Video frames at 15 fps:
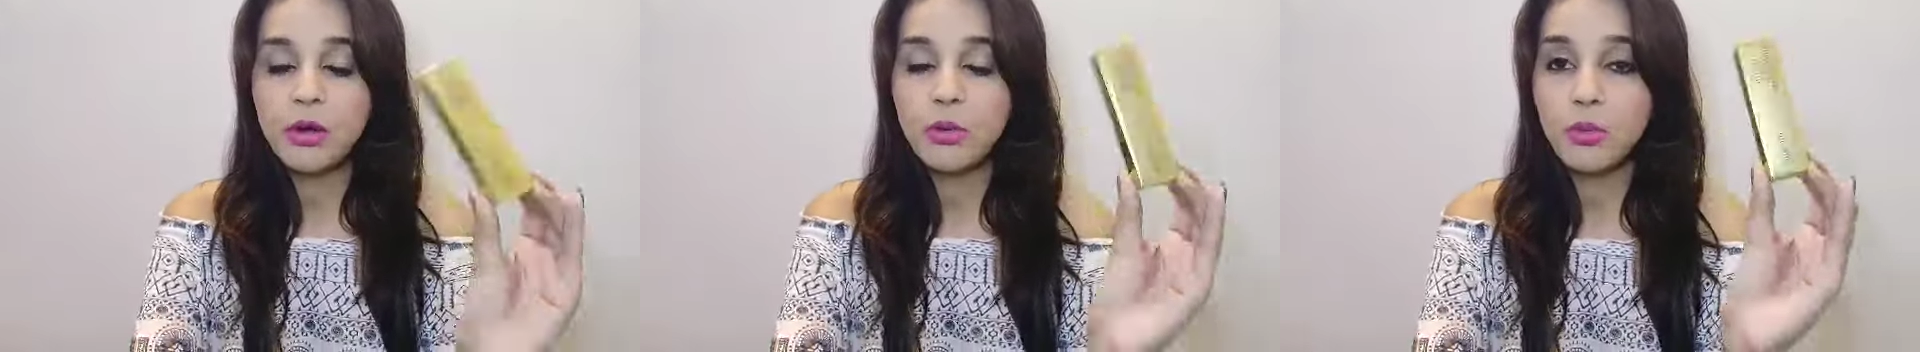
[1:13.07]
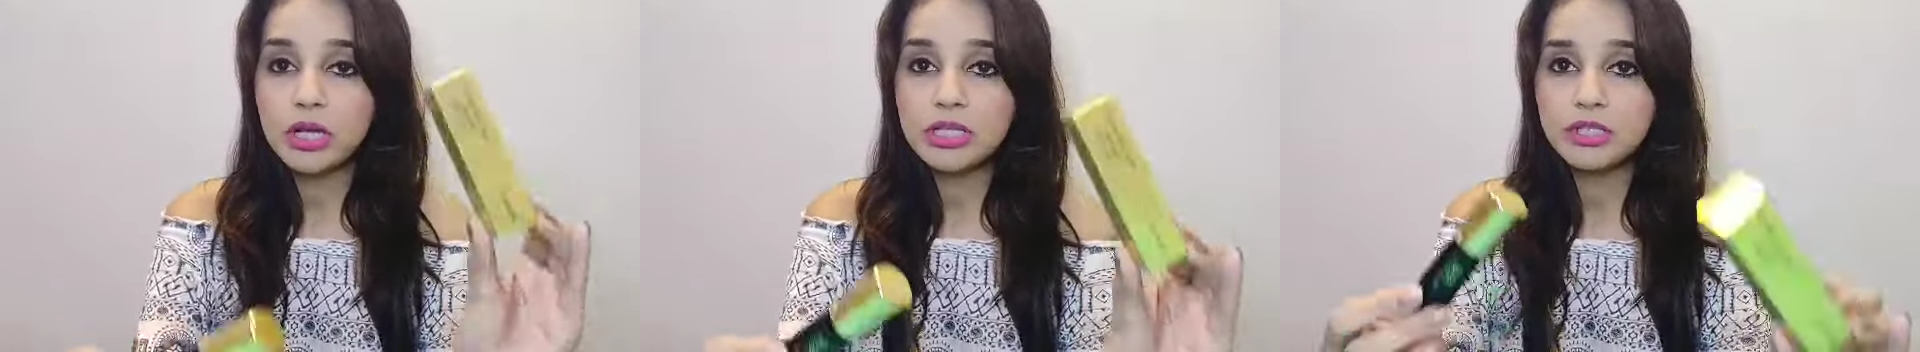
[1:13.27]

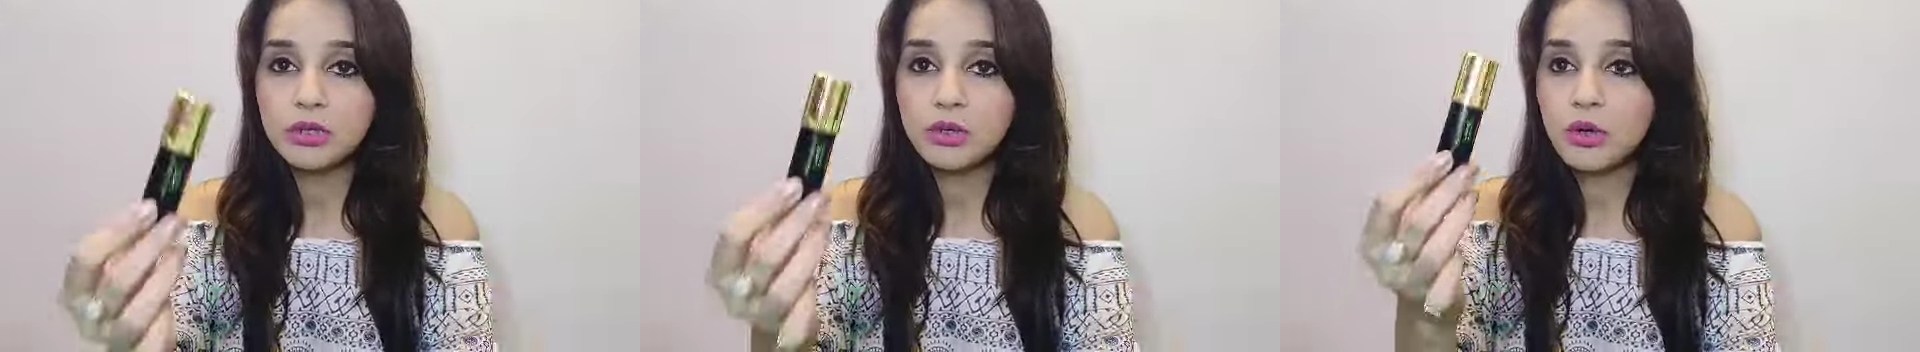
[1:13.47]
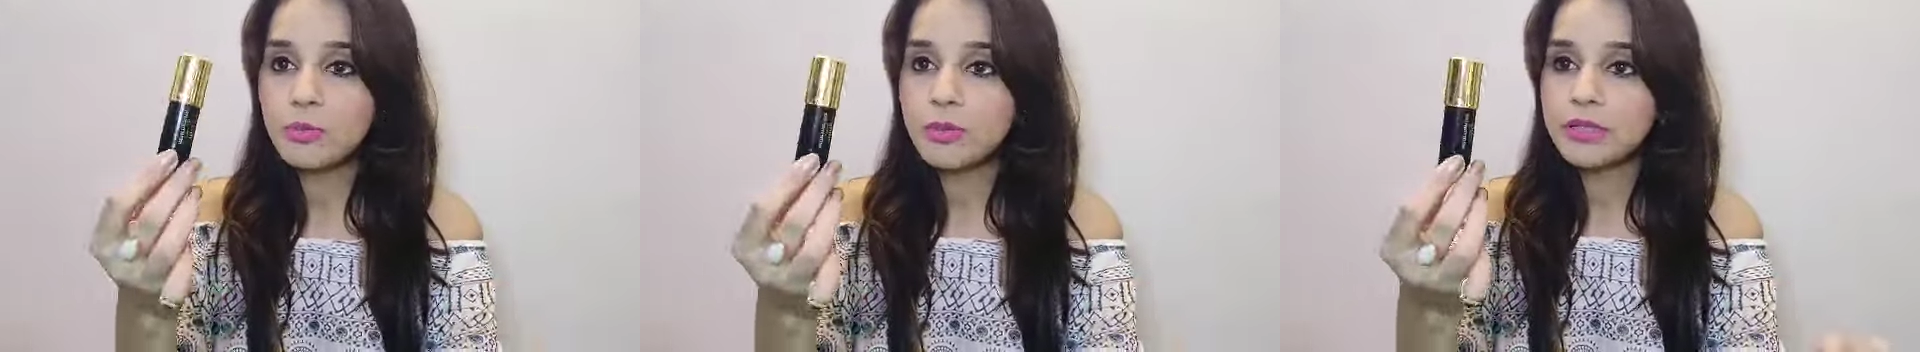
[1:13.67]
Once
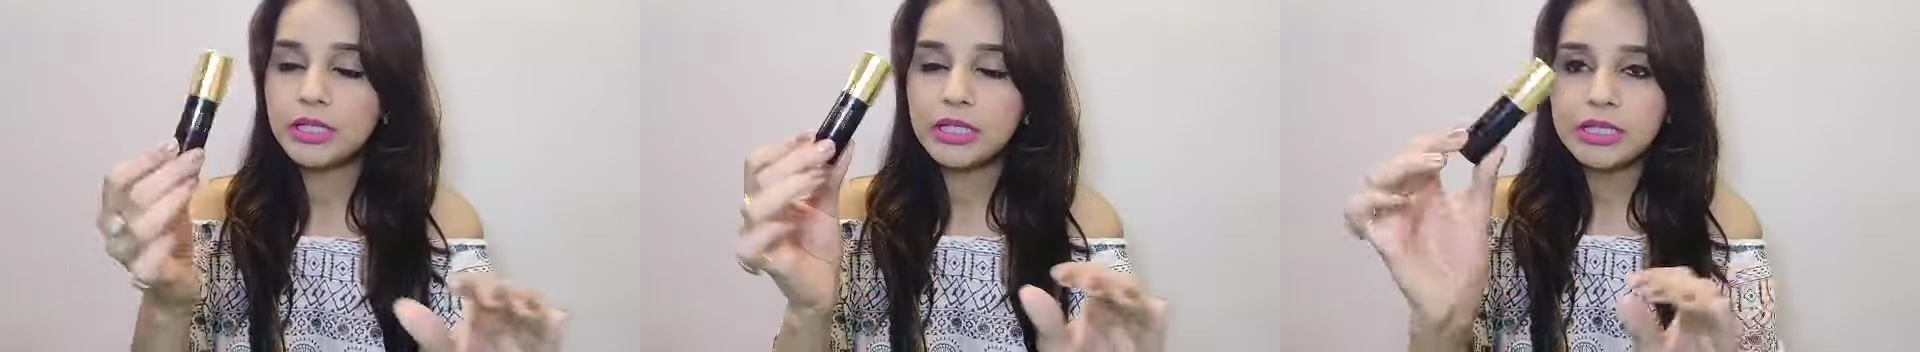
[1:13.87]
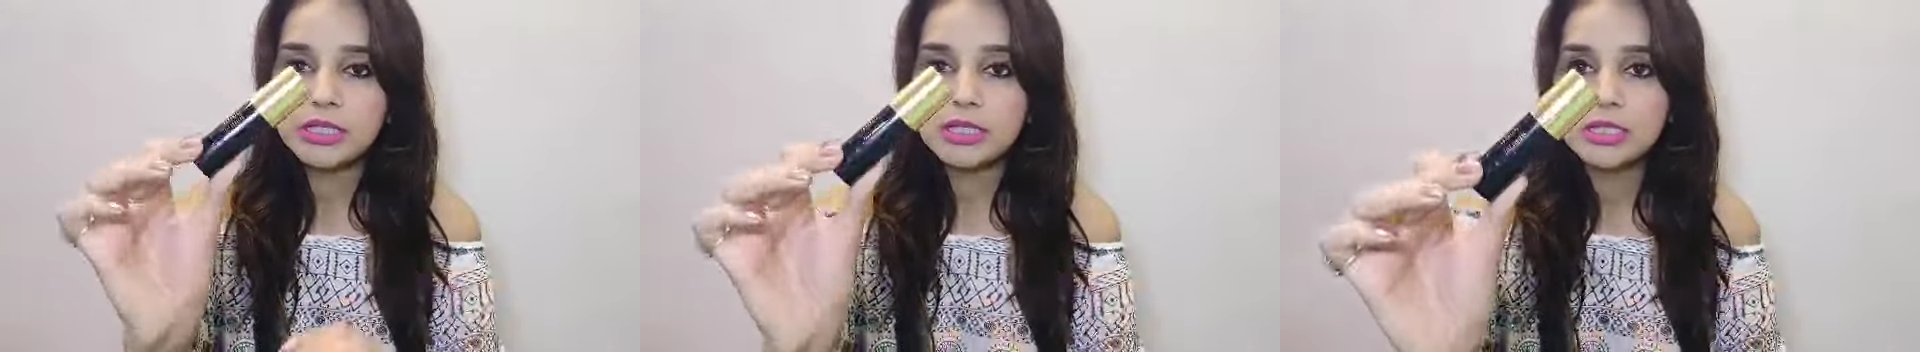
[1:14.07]
you open
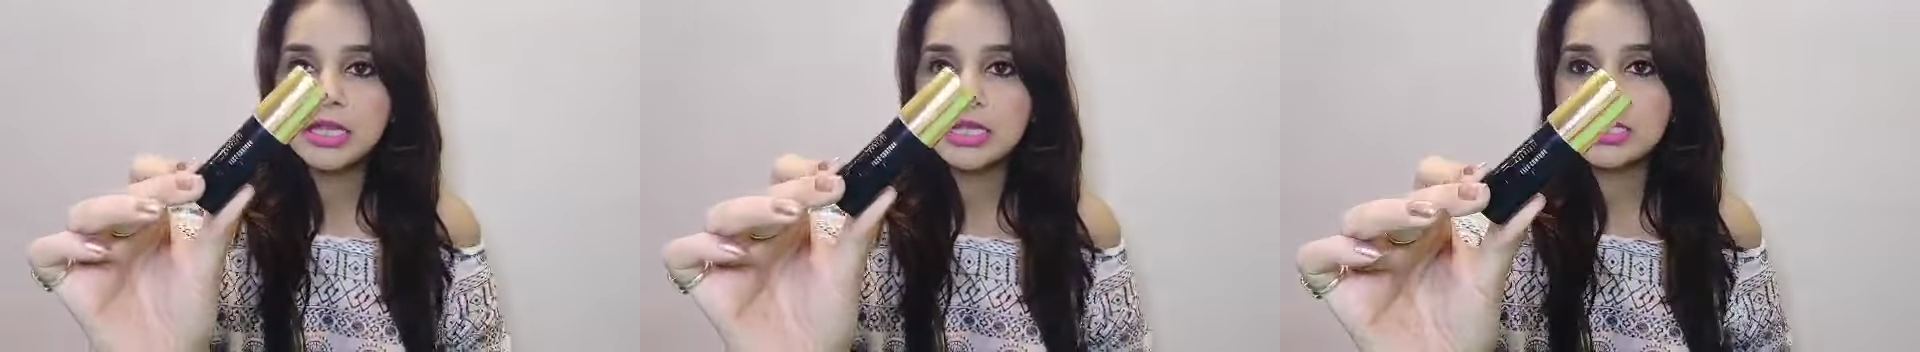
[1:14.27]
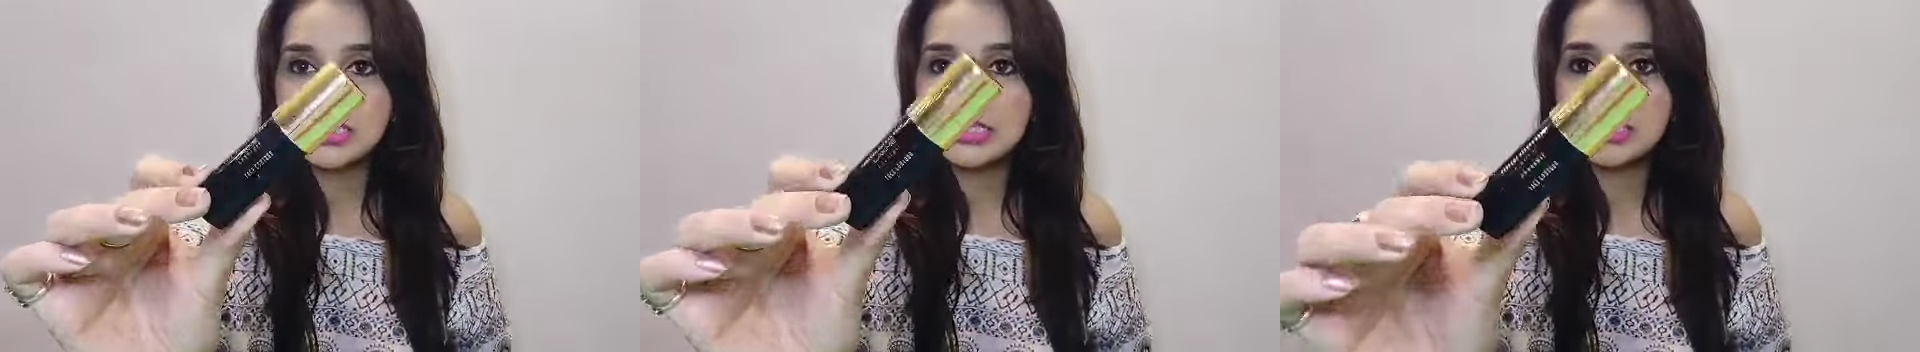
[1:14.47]
this,
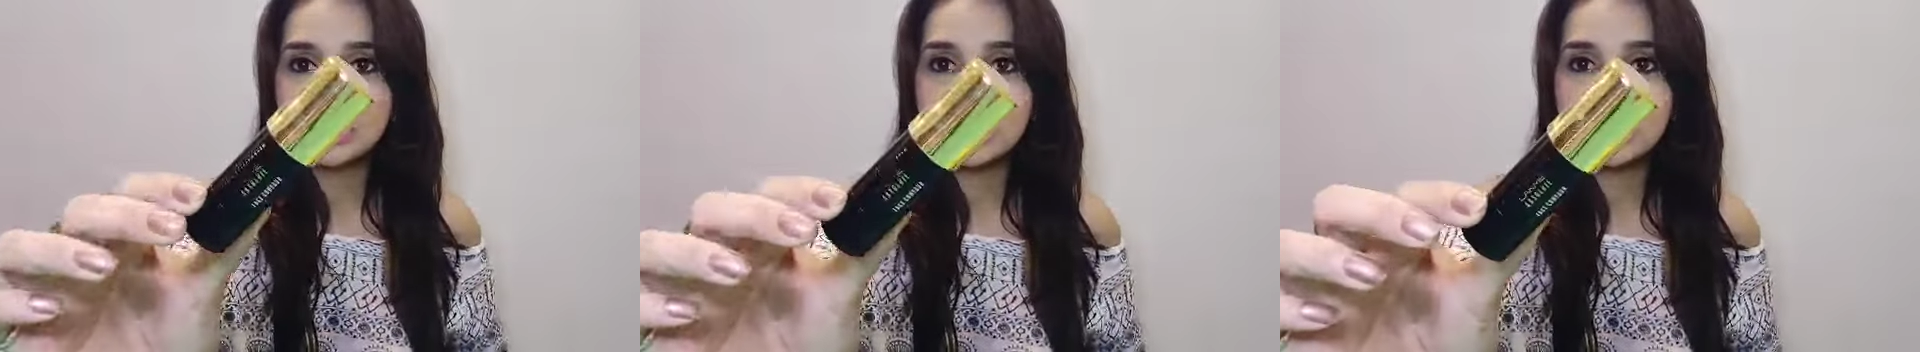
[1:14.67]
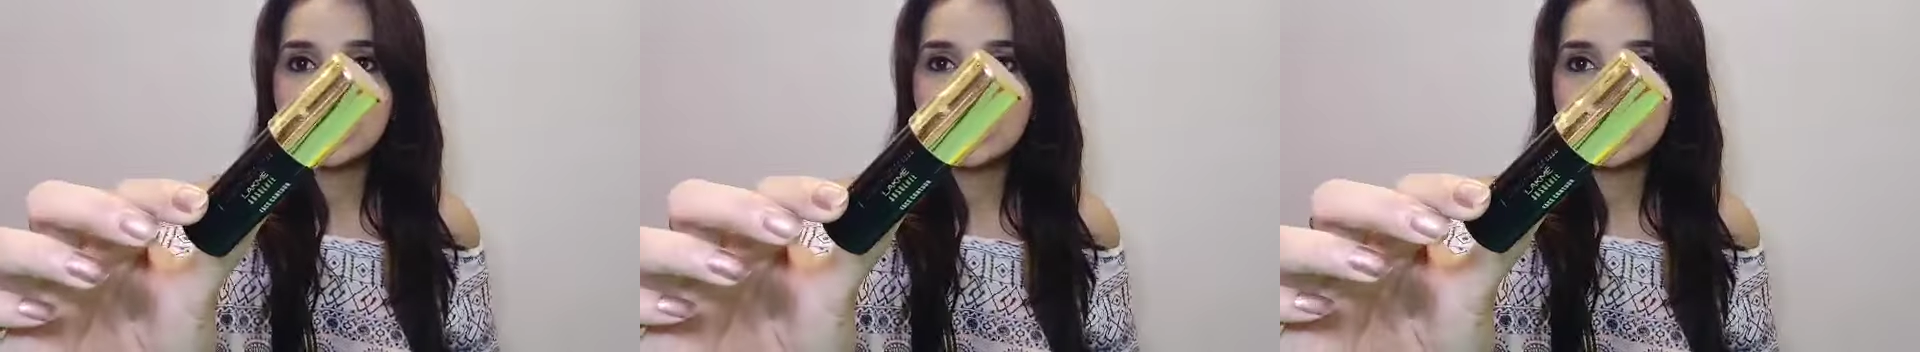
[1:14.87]
this is
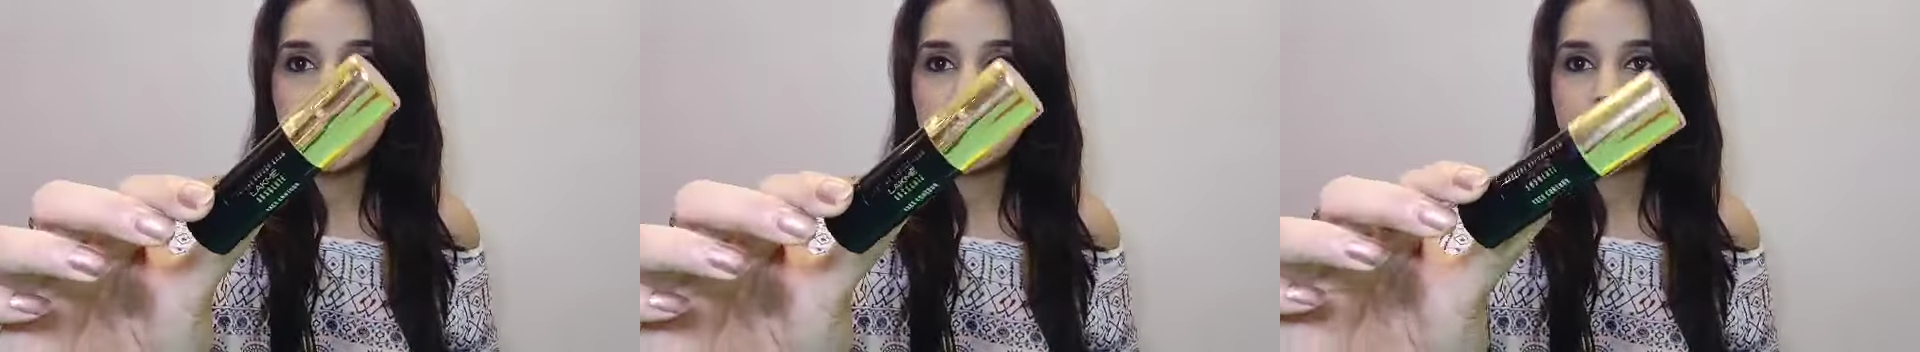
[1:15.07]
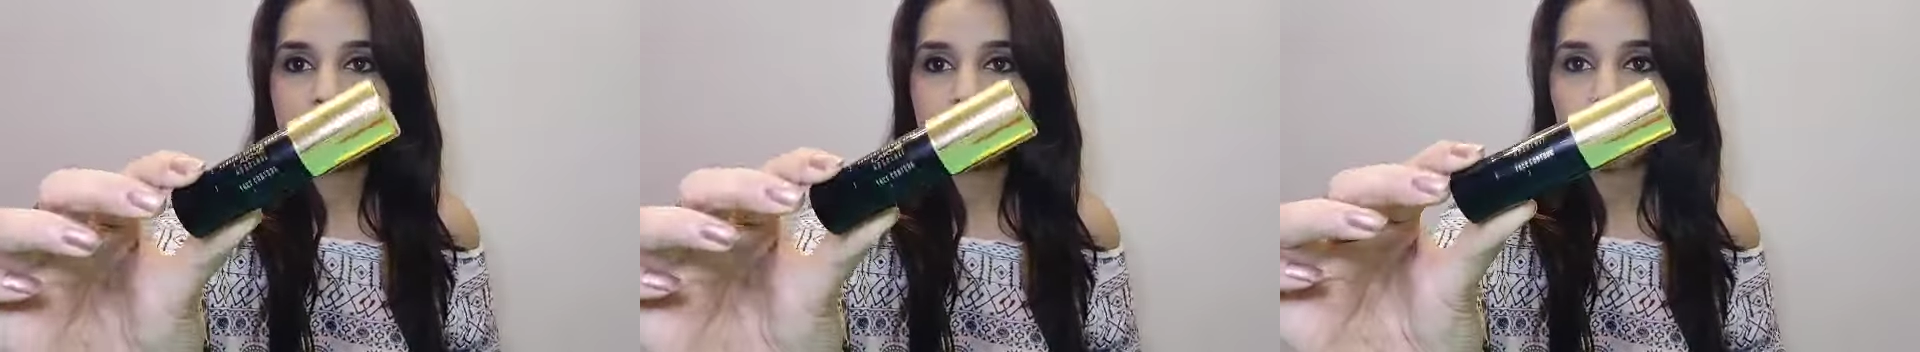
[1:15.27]
the
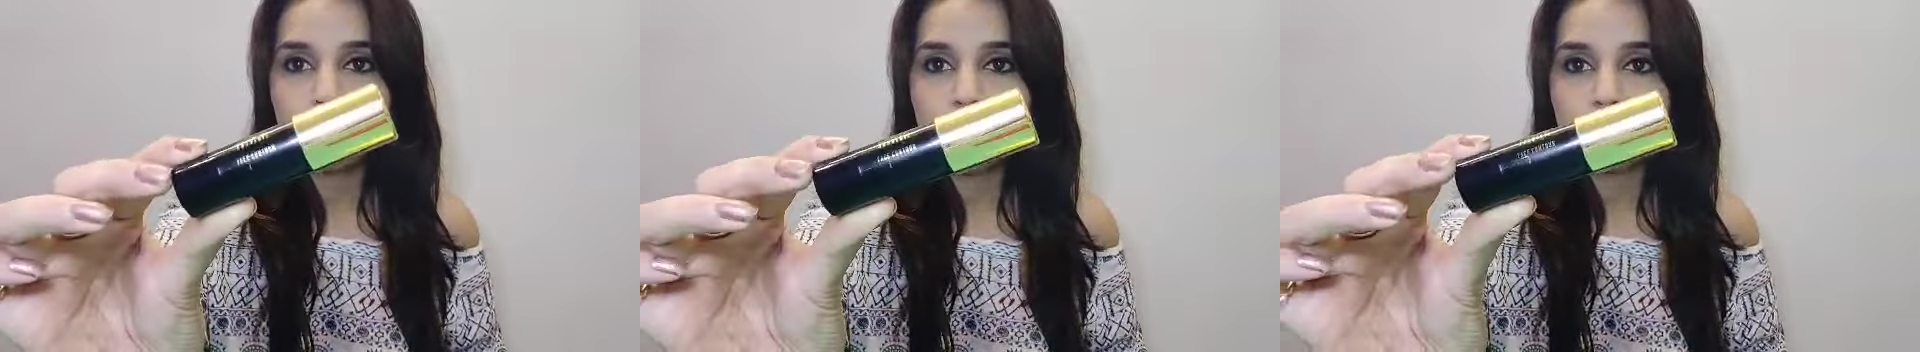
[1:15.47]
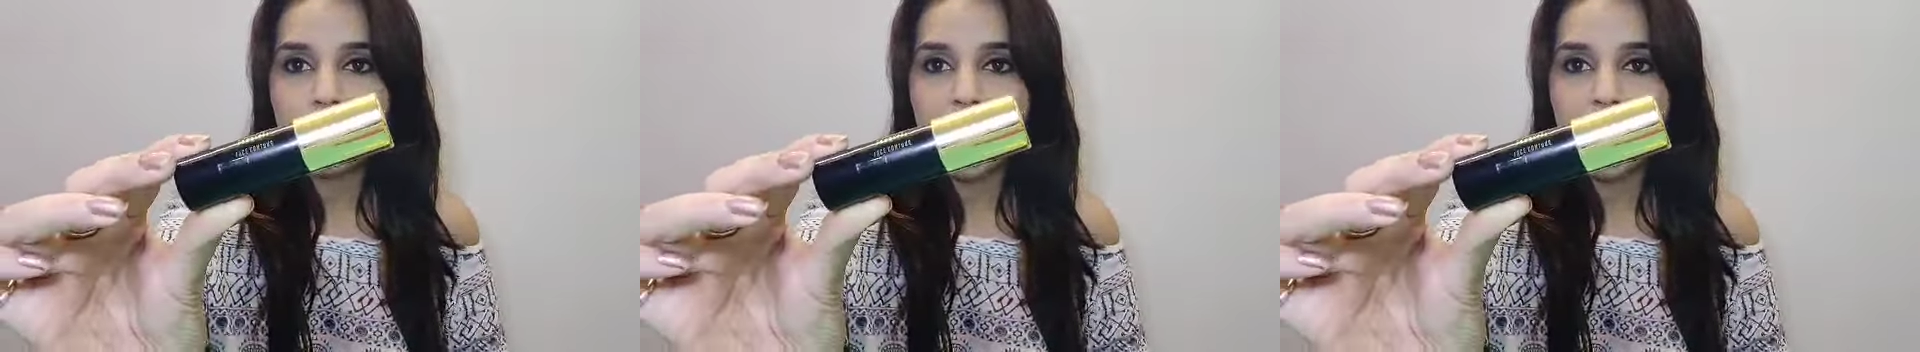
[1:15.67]
inside tube,